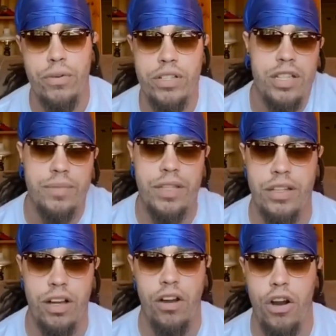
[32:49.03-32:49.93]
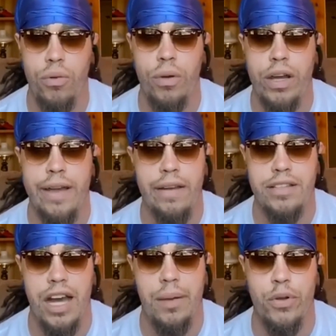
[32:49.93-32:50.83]
something the hard way a
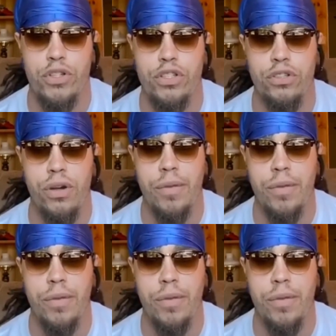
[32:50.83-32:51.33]
time or two.